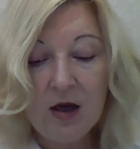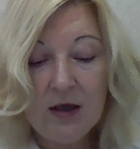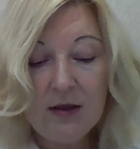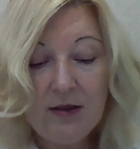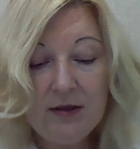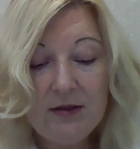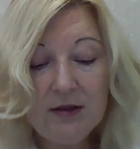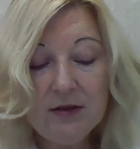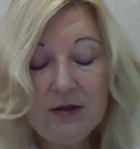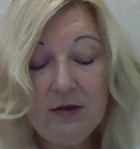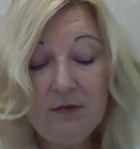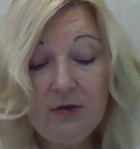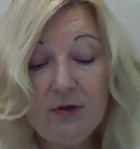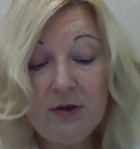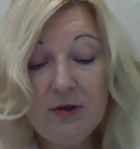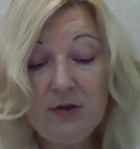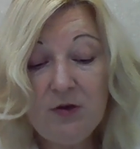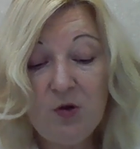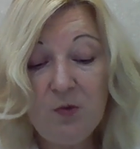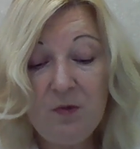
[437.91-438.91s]
This activity
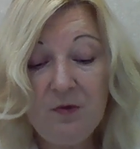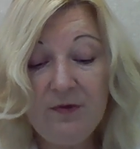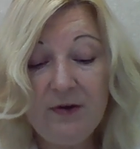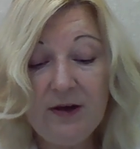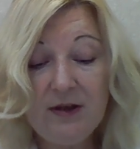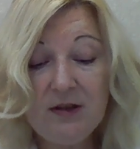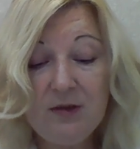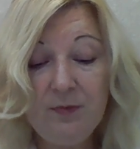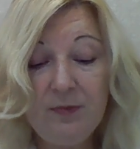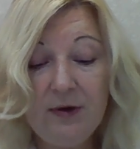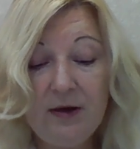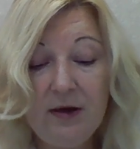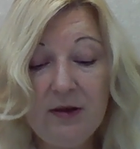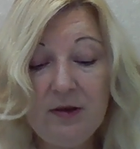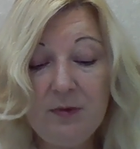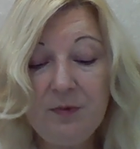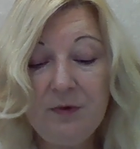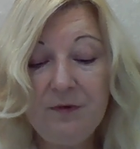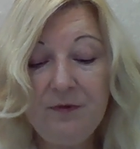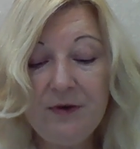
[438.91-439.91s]
is supervised by
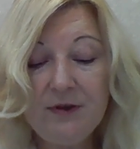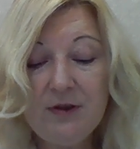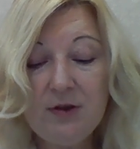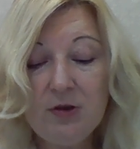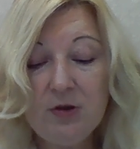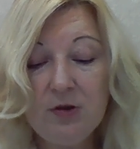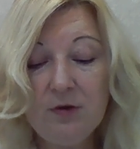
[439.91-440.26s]
the professors